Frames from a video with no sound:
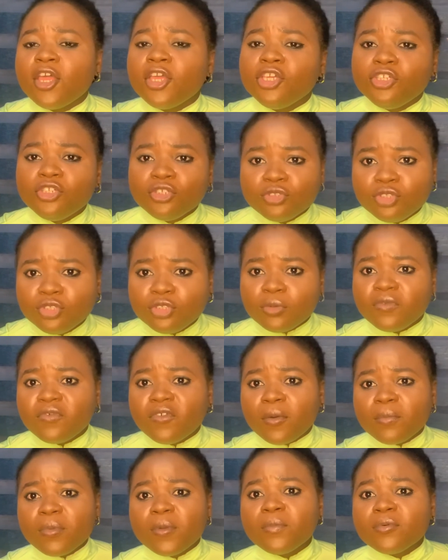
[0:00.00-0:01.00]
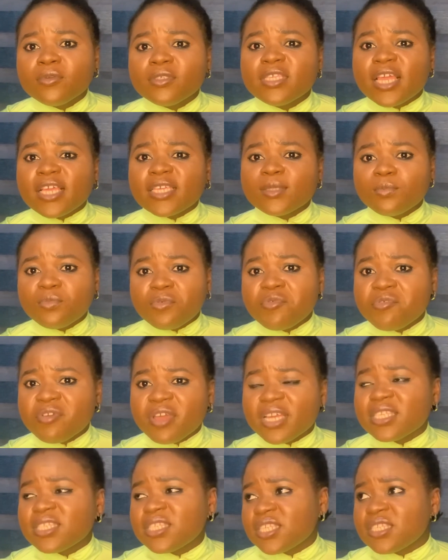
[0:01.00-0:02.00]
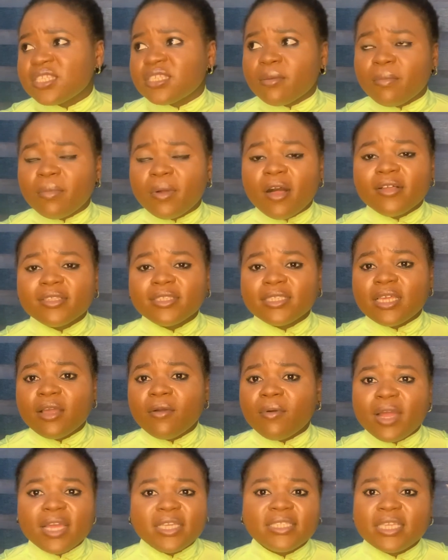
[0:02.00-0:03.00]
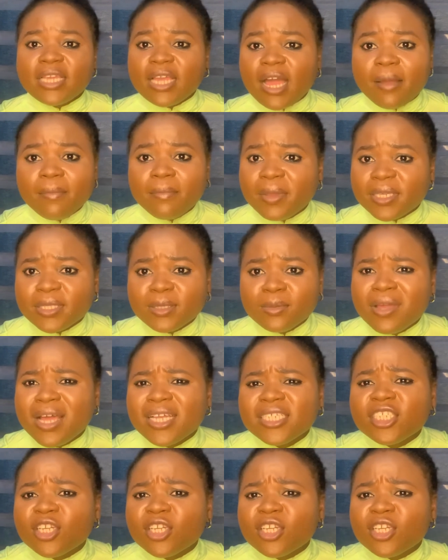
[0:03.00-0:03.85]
YouTube for people's experiences about NYSC camp experience.